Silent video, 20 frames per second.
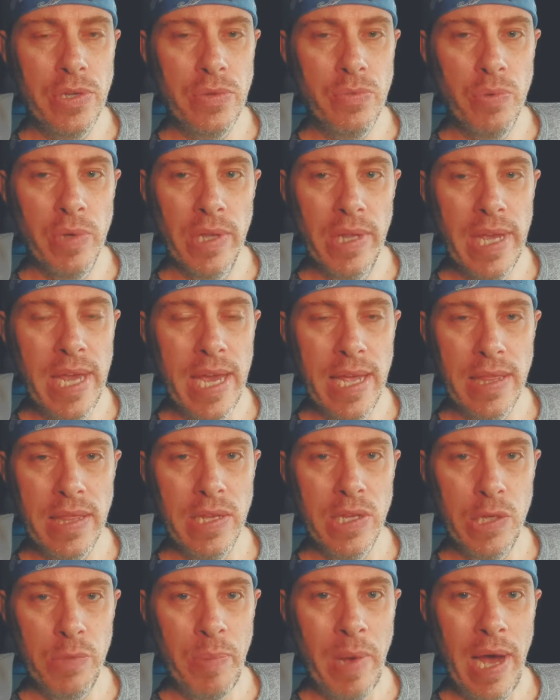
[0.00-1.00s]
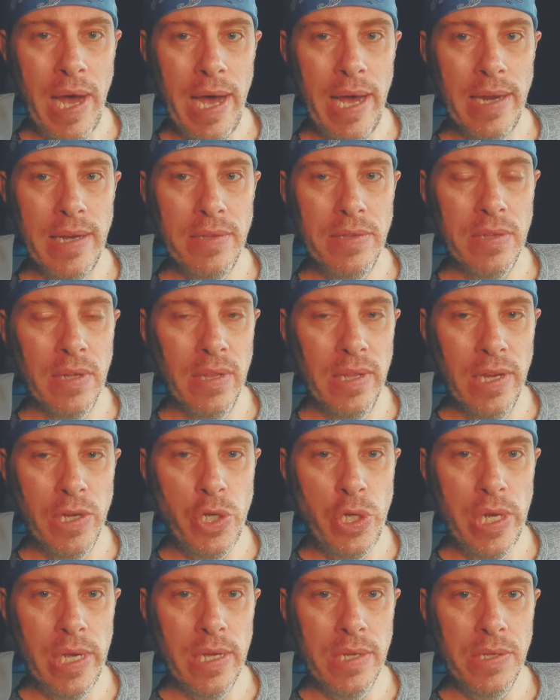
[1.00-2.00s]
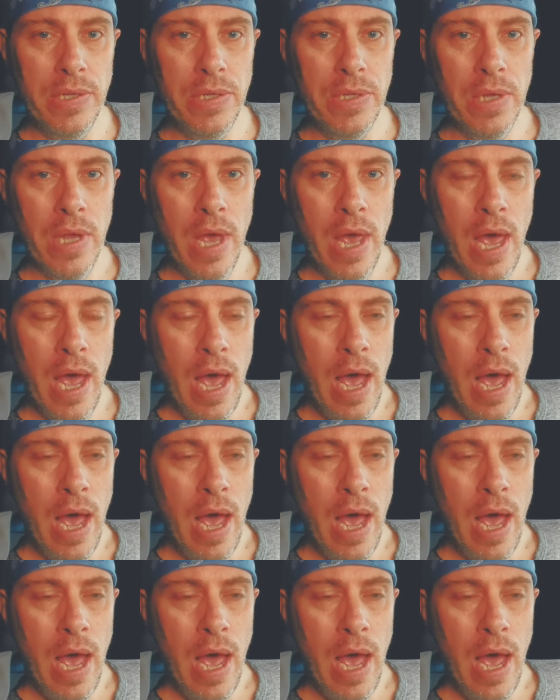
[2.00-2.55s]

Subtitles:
Just really hit the spot. Delicious.